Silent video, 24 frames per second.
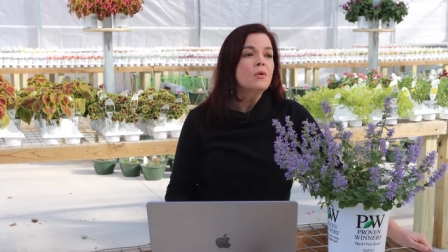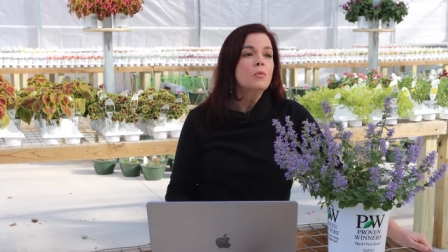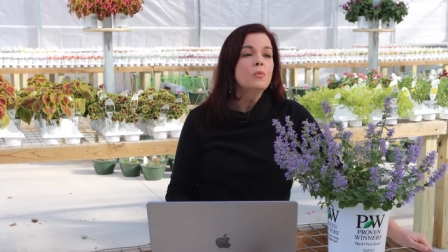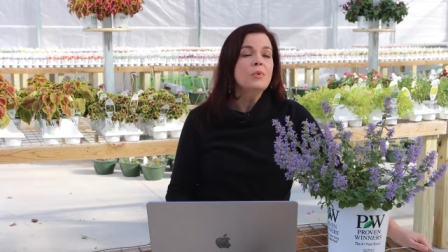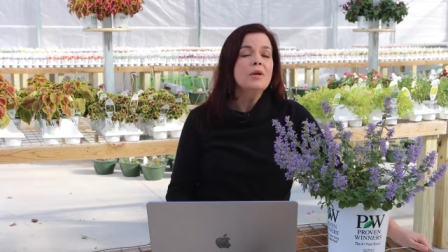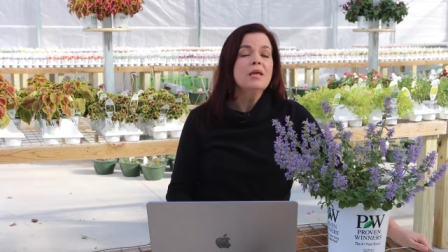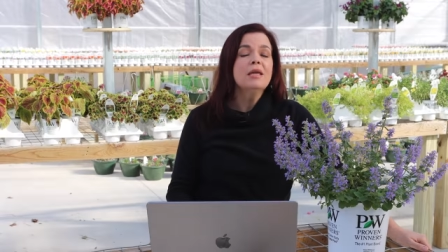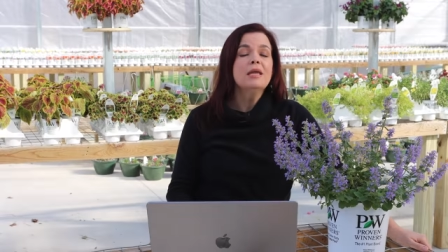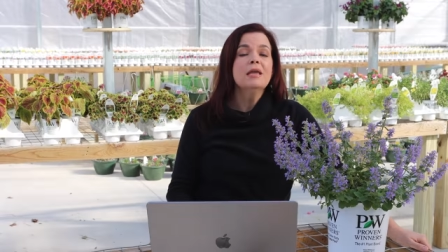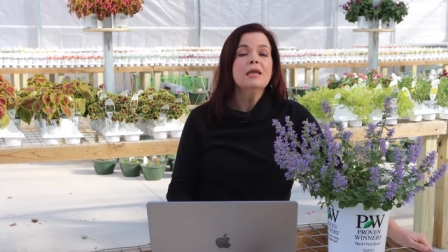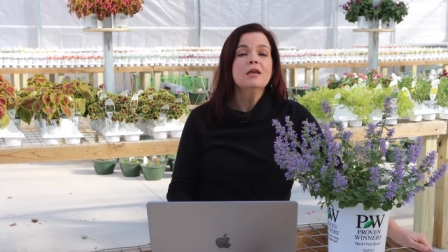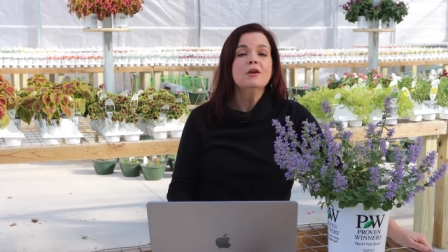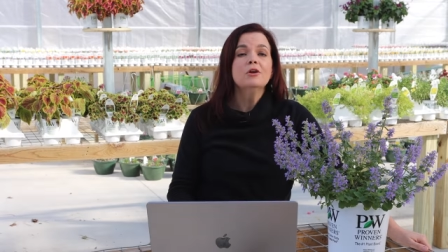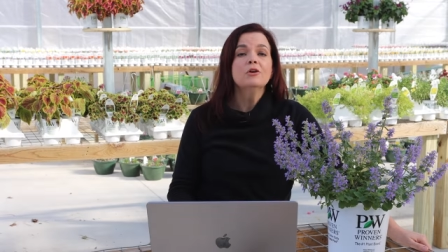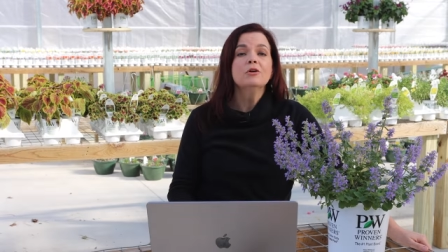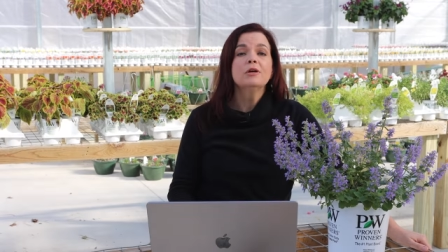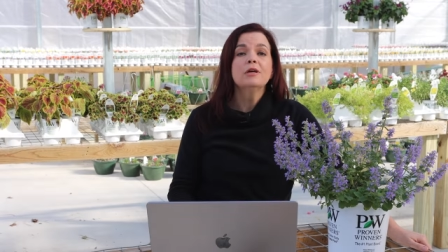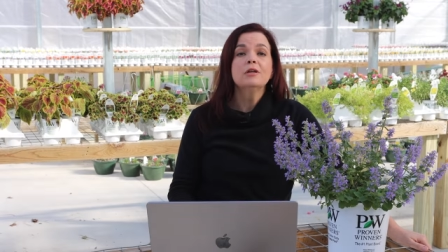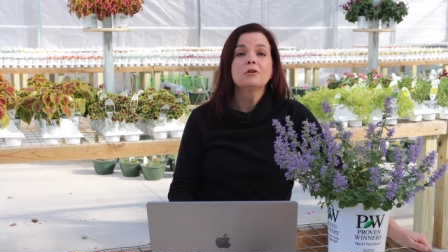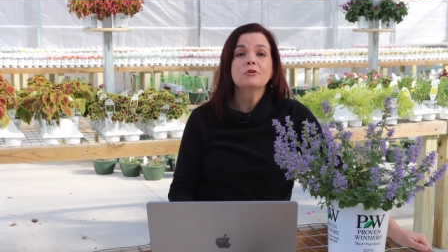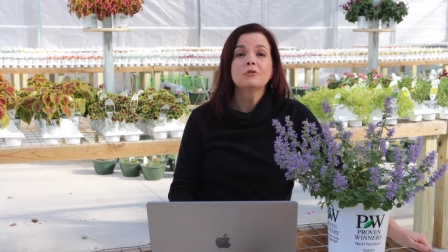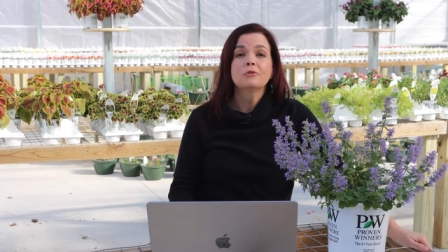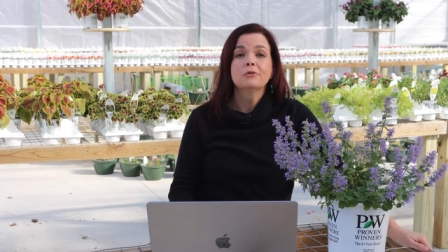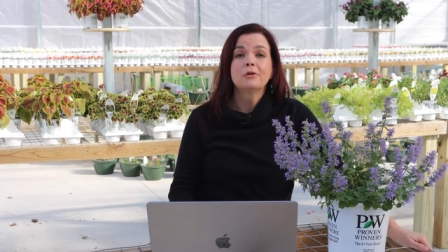We here
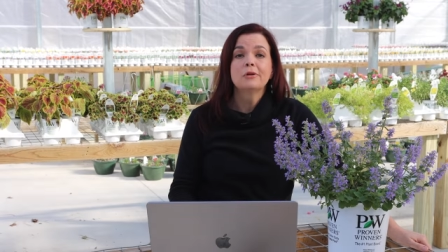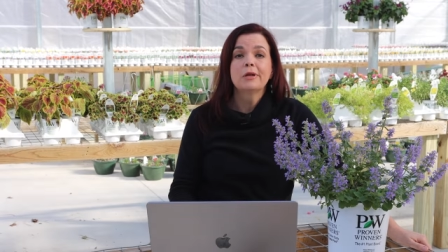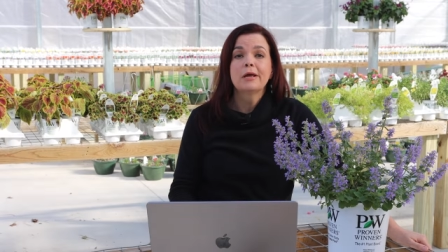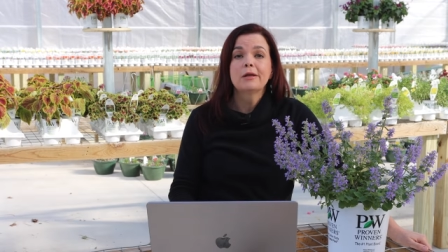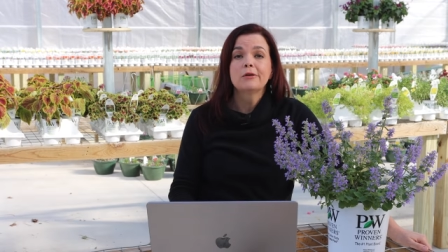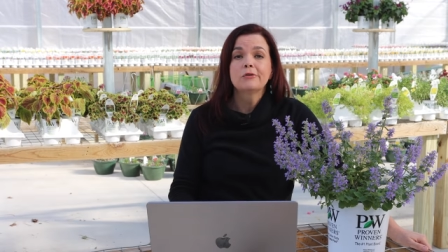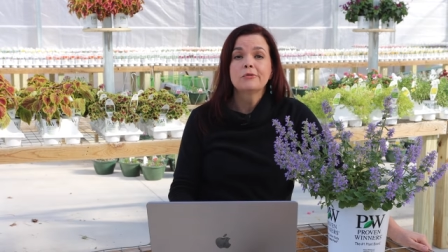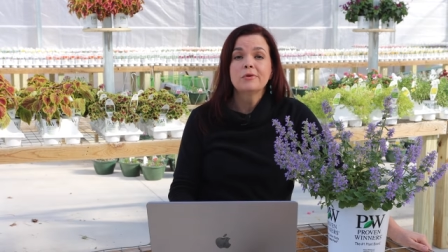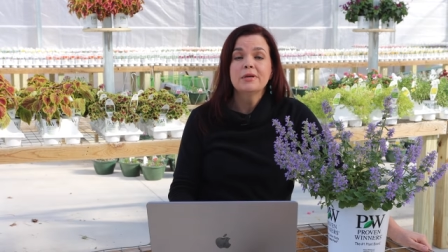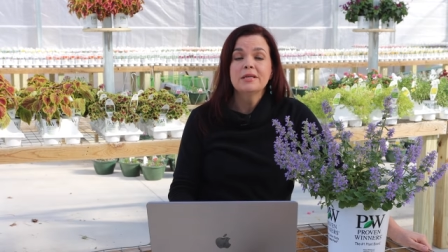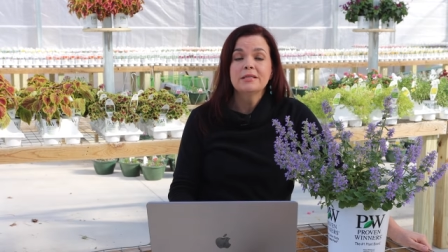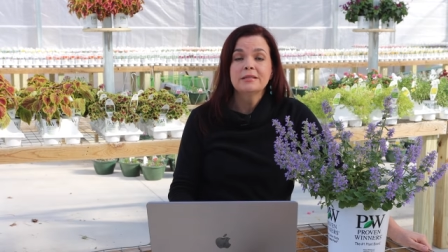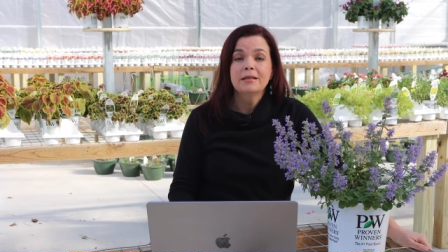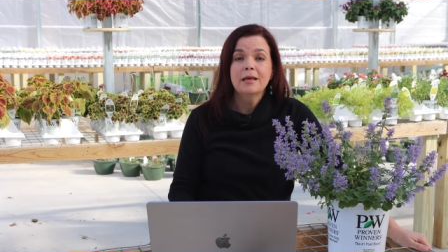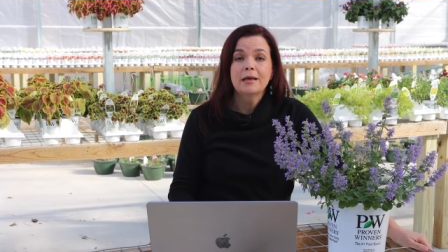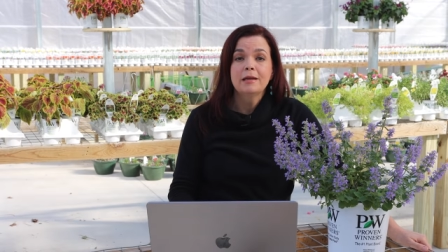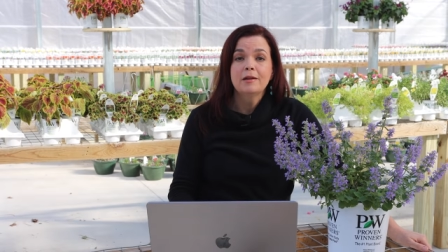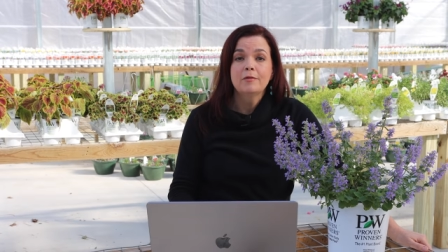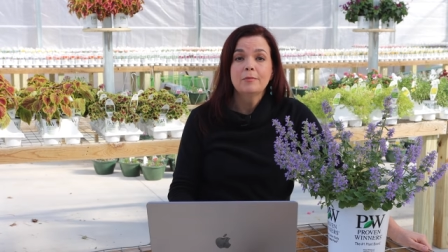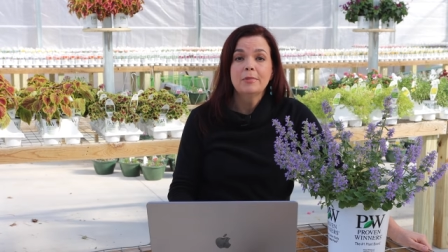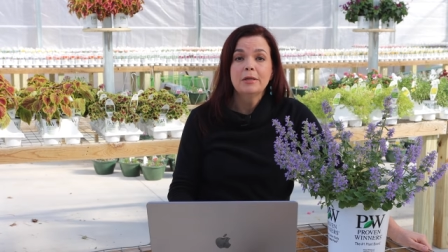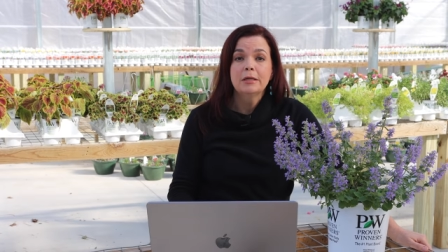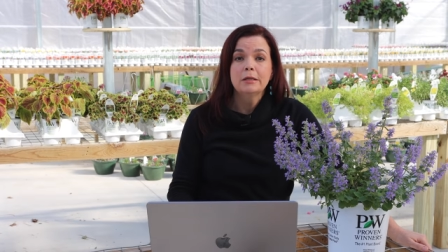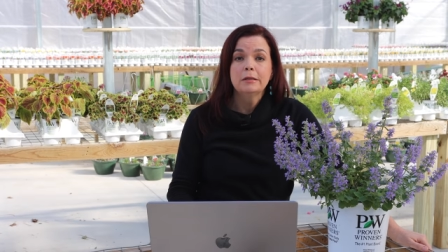at, at
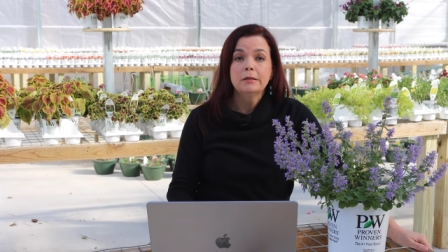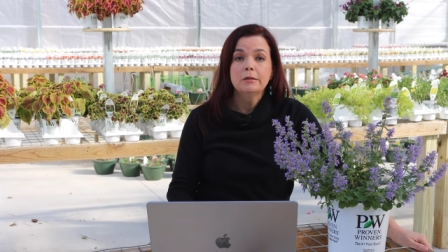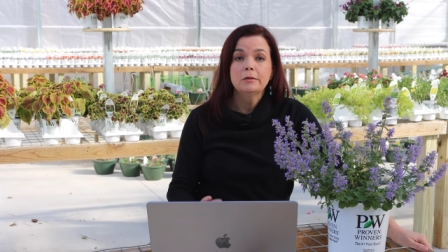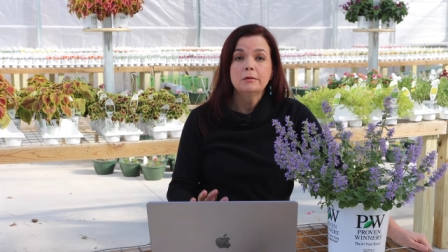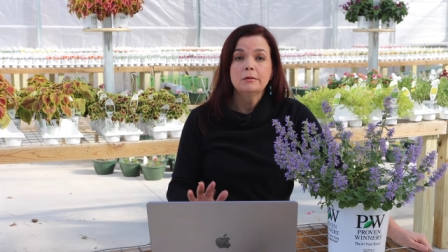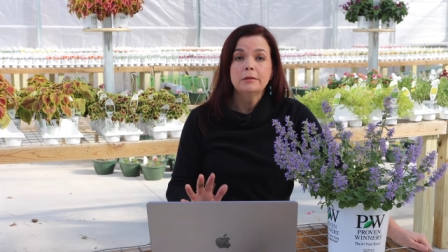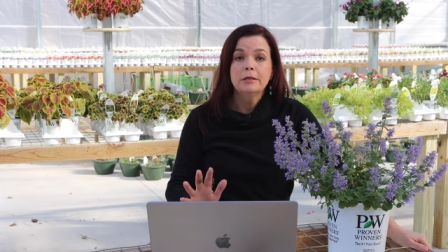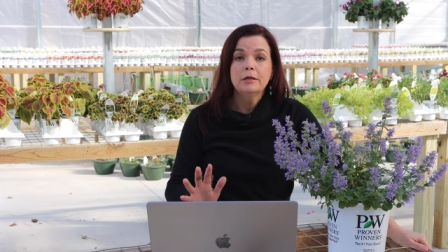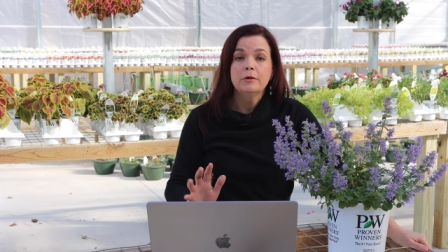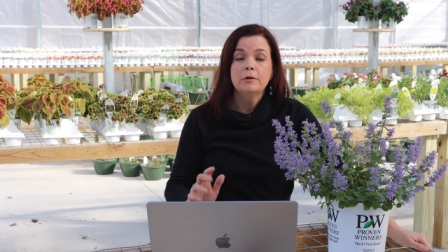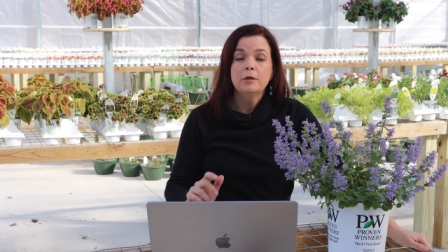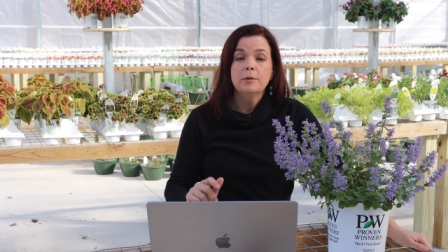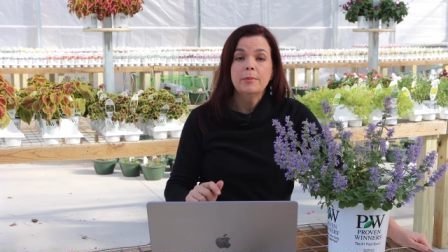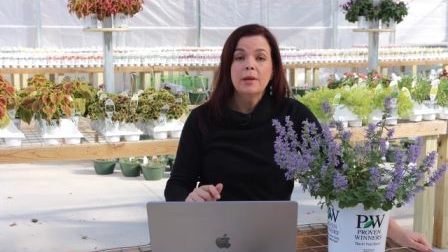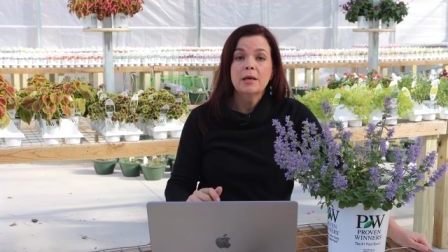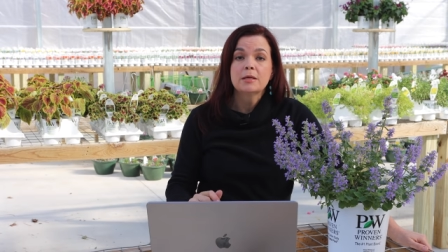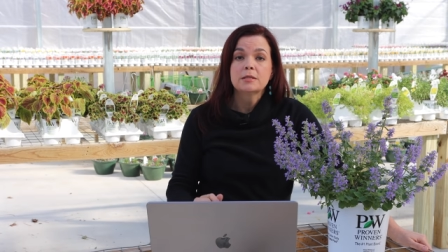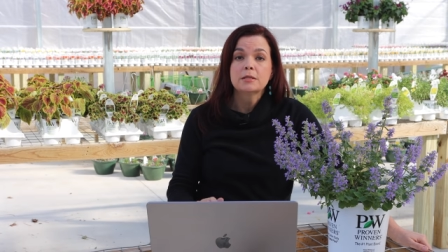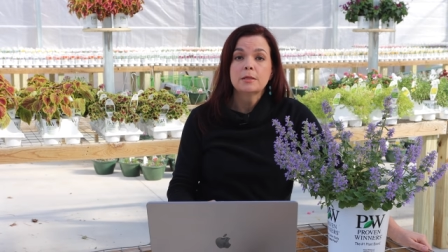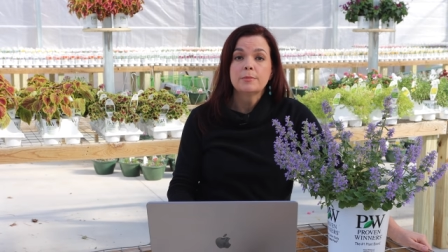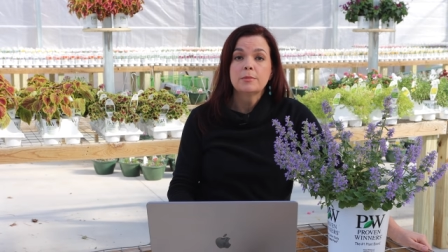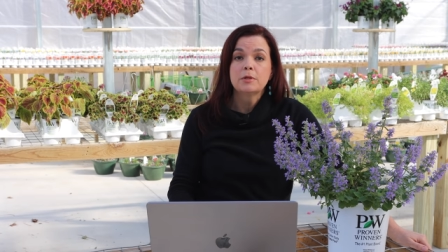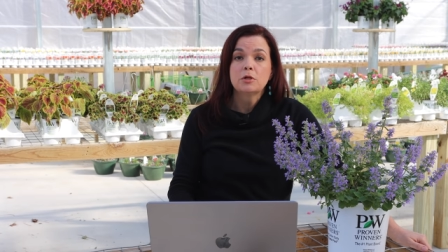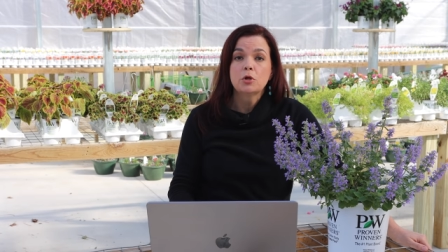Creekside have been a little leery
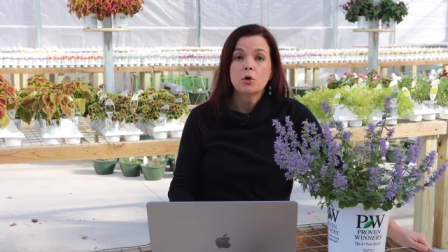about some